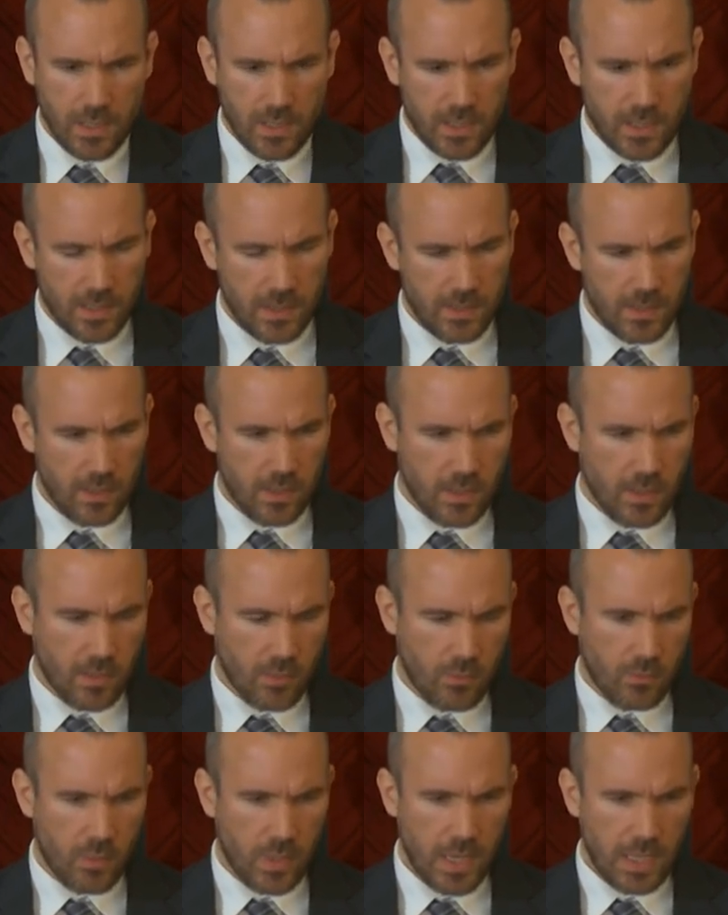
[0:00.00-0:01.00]
Is it
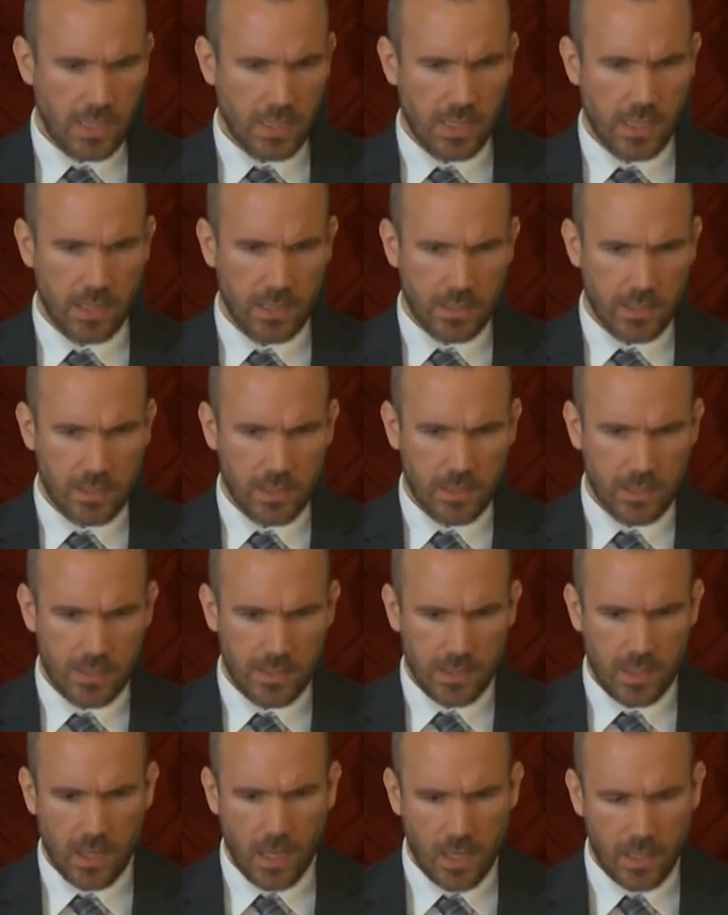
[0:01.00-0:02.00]
radiating
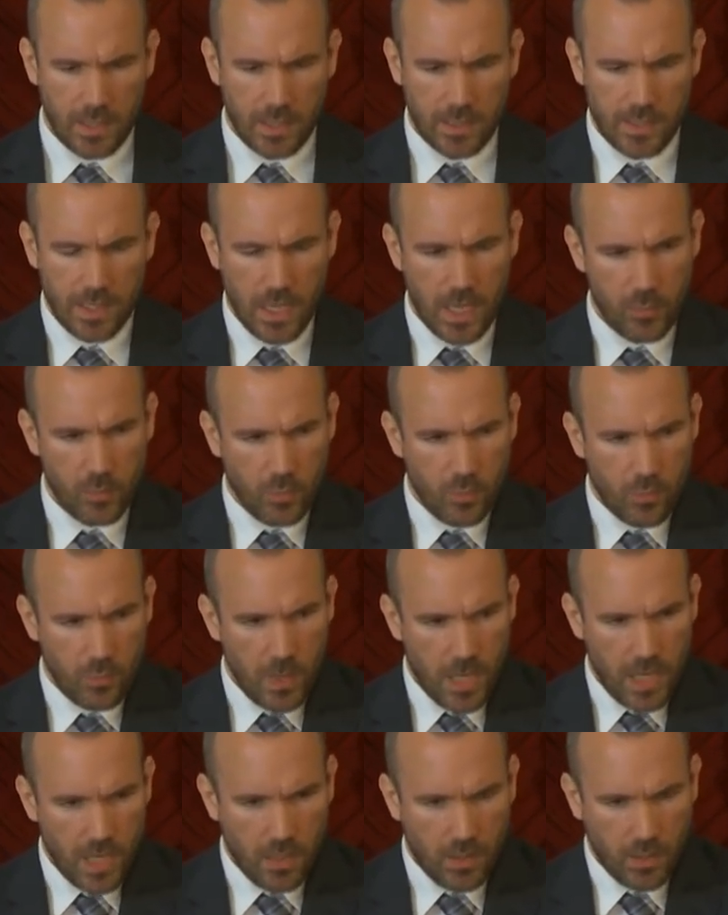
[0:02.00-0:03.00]
this archetypal
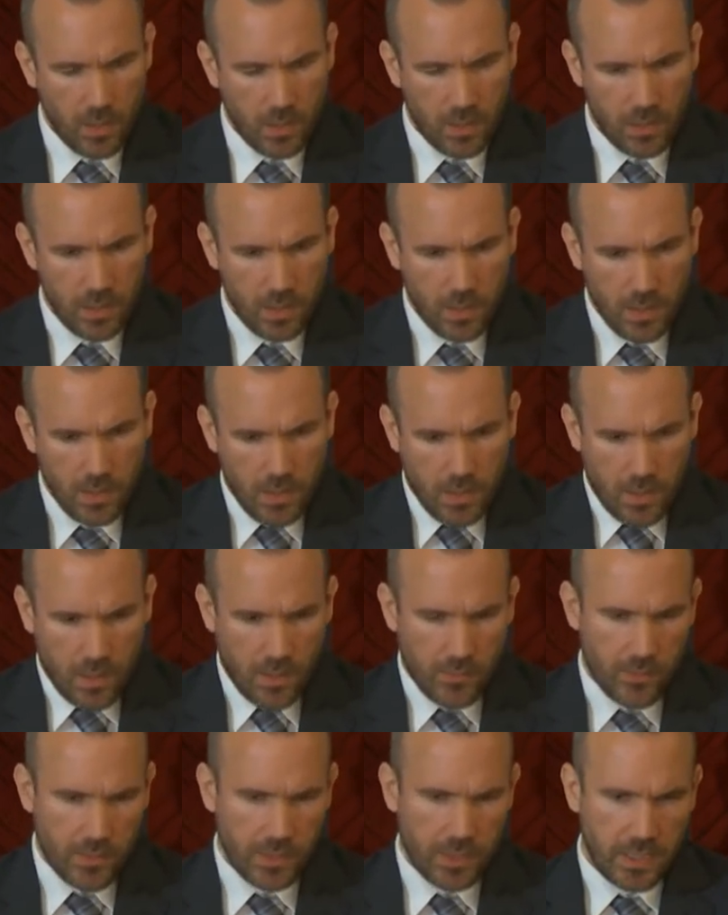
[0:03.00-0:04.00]
power
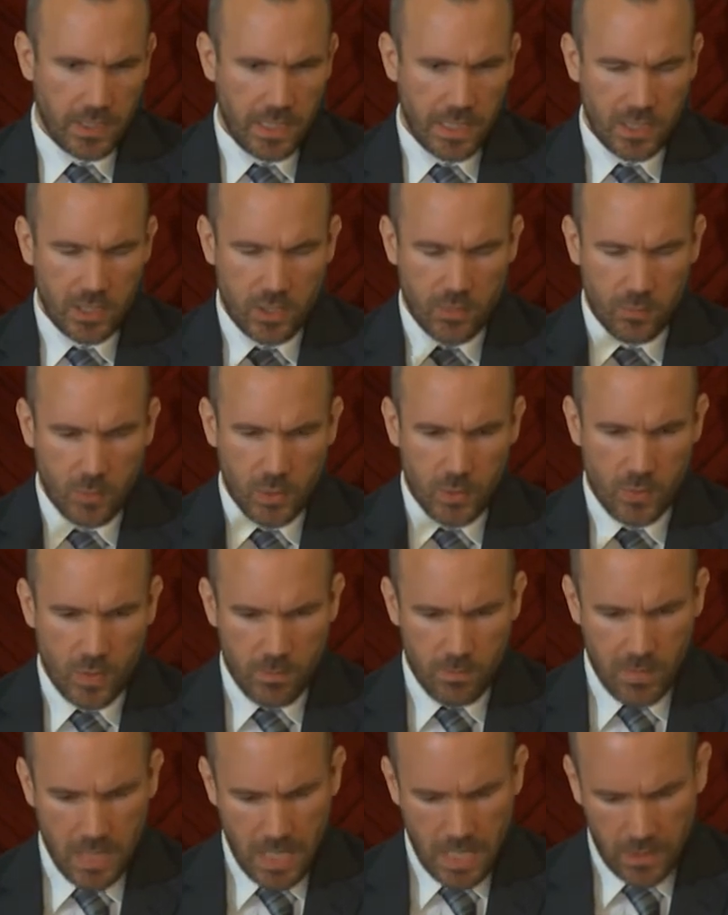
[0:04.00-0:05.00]
of the connection
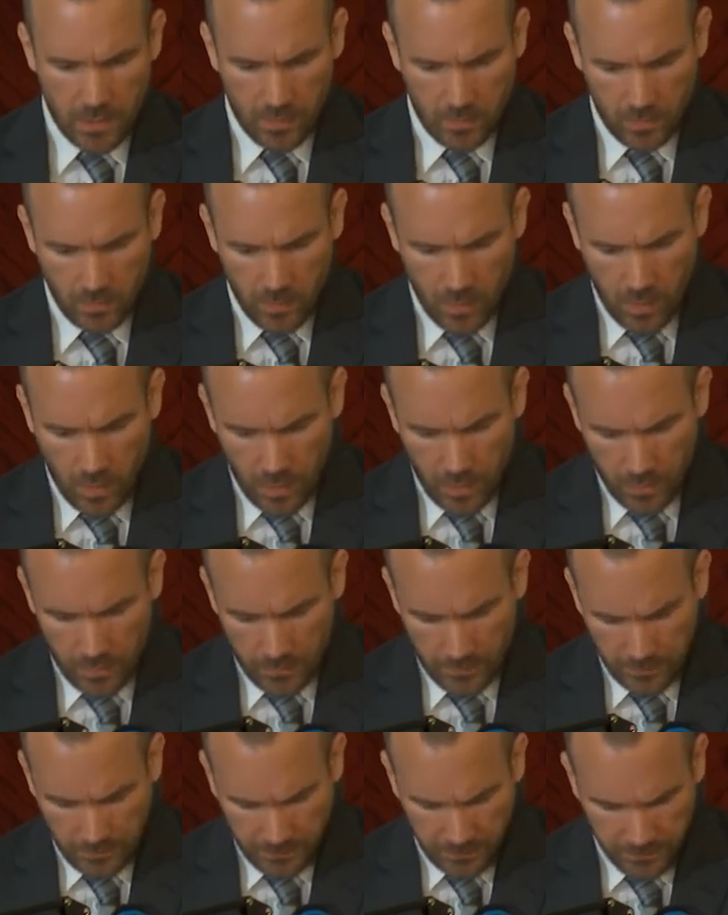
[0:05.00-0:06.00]
between man and God
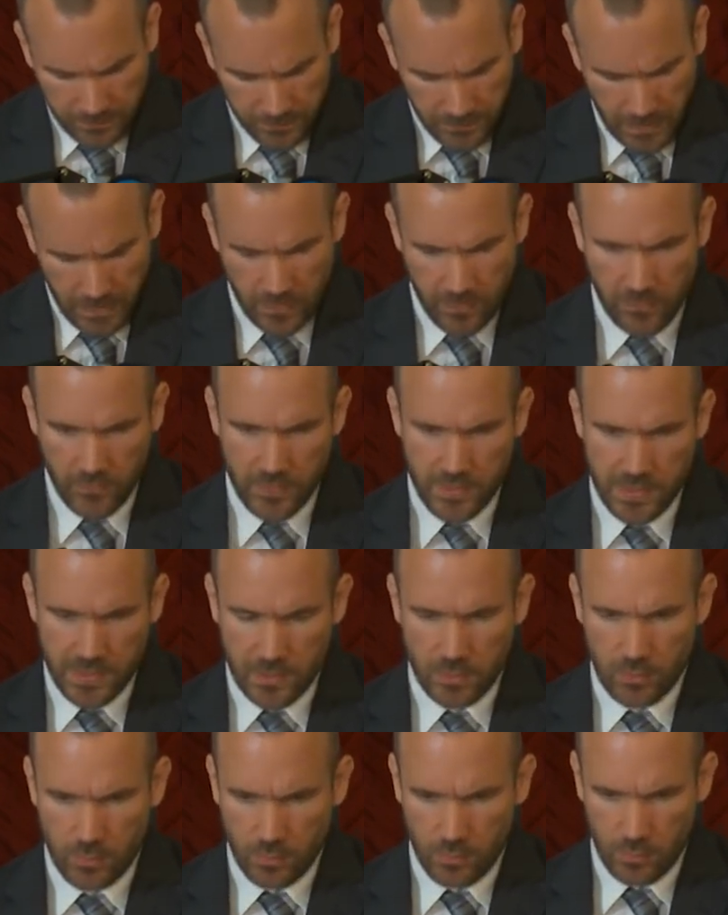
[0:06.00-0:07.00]
in a
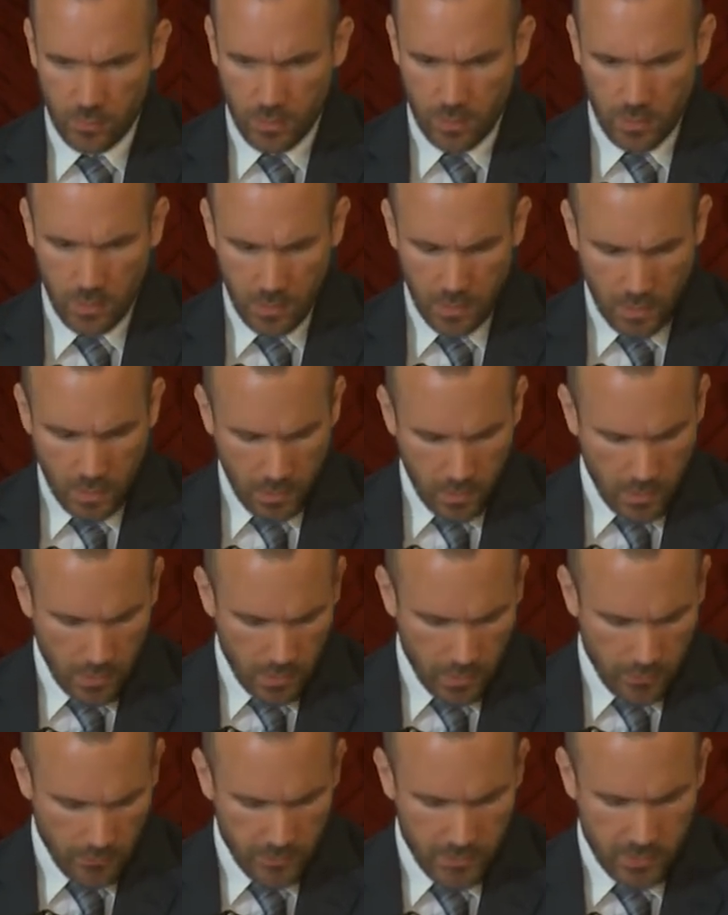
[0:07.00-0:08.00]
physical
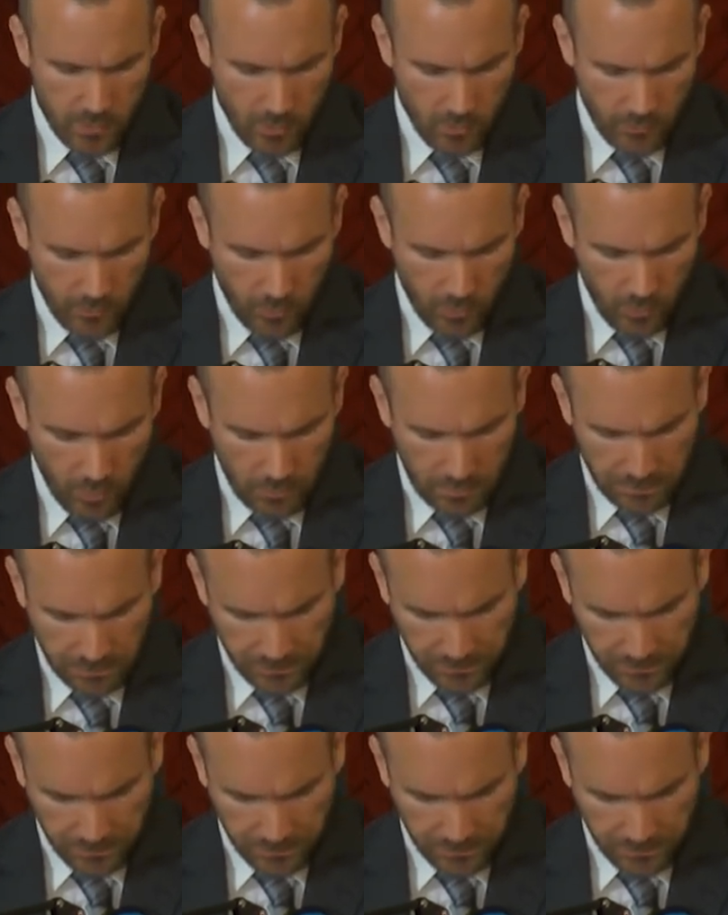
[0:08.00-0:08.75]
physical form.